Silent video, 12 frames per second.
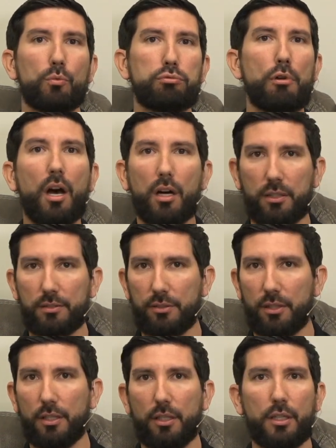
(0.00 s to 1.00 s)

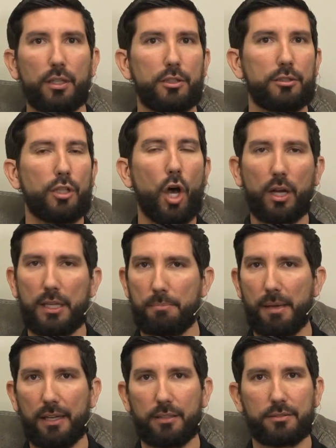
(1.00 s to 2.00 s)
rugs, doggy
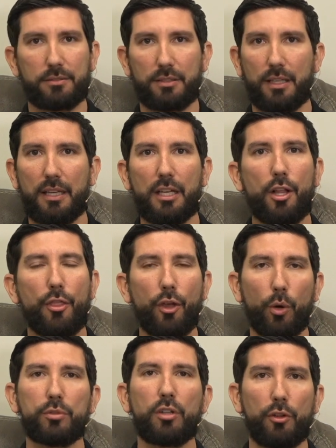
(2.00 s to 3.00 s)
beds.
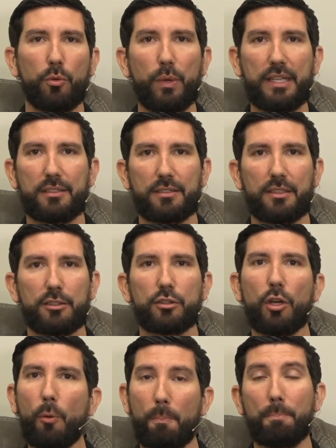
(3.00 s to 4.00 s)
Those are the weaknesses.
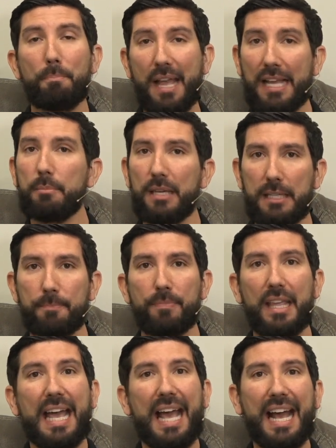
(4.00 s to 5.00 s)
So maybe
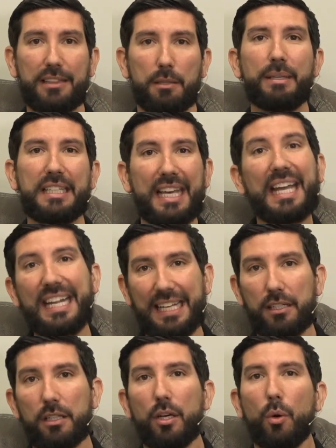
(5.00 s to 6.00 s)
at the
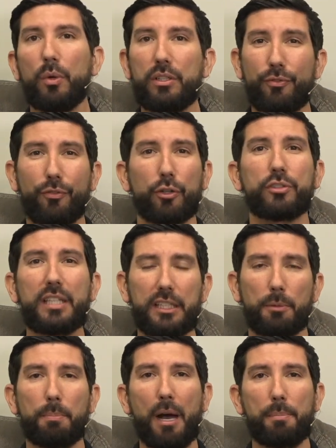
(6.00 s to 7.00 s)
beginning, when you first get
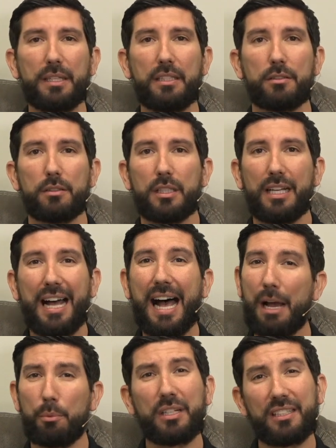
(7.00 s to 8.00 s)
your puppy,
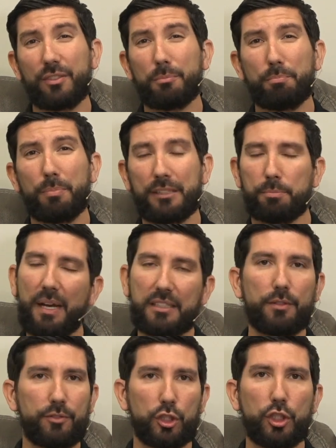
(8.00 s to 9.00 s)
I wouldn't even,
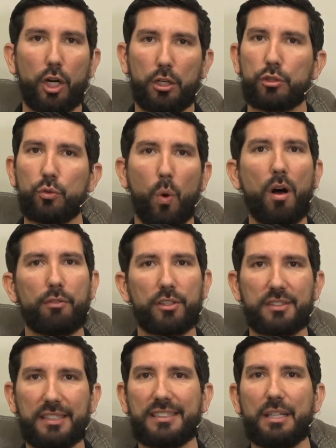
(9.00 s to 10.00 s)
especially if they're younger, 12 or
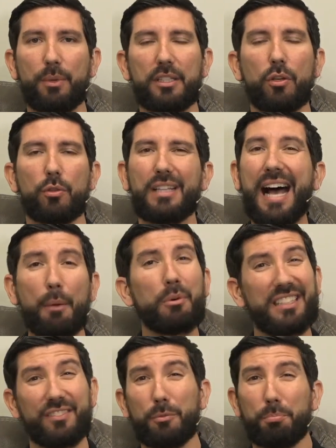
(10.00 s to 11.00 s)
16 weeks old, I
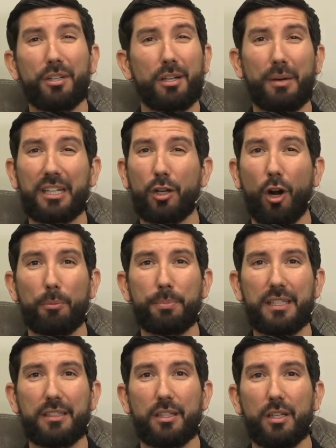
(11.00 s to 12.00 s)
wouldn't even put them on
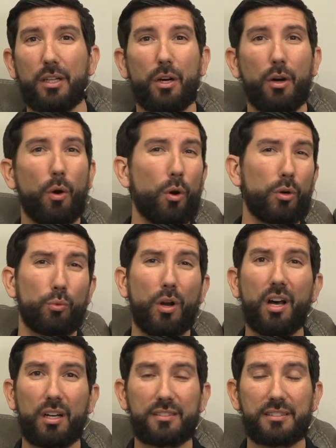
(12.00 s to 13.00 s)
carpet or
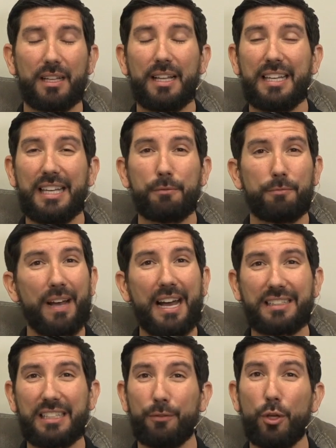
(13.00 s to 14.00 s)
rugs. In
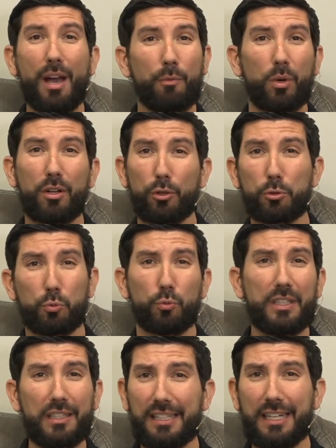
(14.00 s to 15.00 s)
fact, if you have one of those
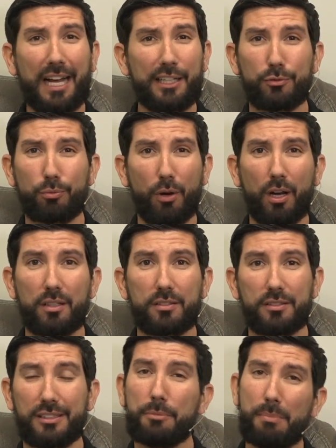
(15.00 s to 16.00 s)
really nice
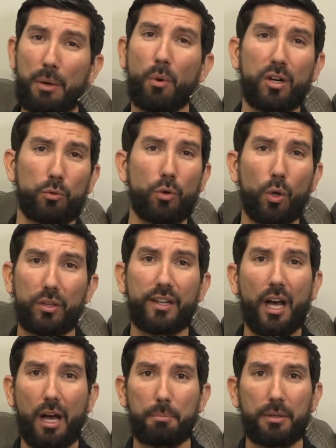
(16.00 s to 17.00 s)
rugs, you may want to roll it
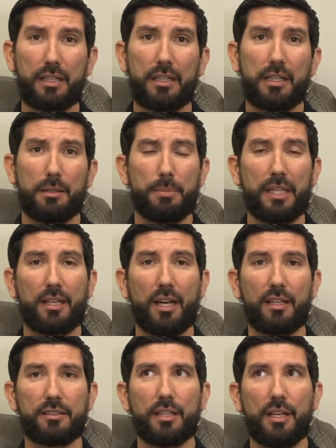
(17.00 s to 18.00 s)
up
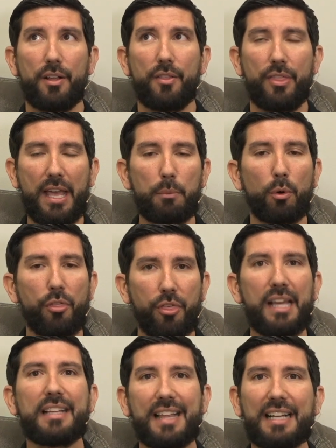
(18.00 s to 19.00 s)
because they will
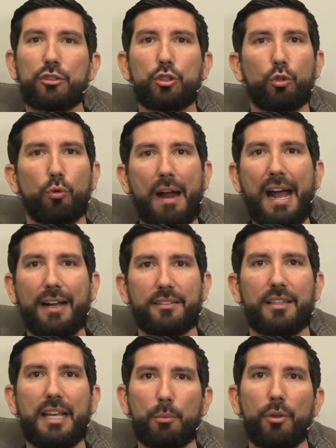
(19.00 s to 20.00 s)
think that's
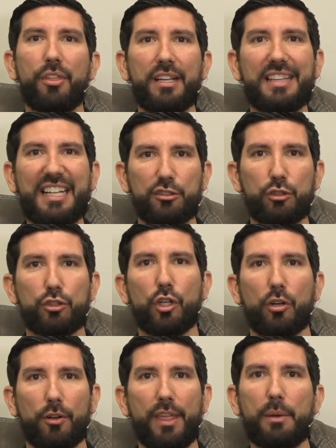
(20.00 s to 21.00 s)
grass. They will think that's
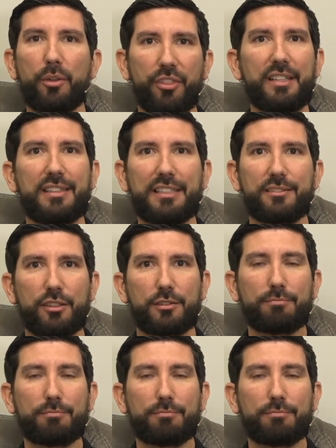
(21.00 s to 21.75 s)
dirt. They will think that's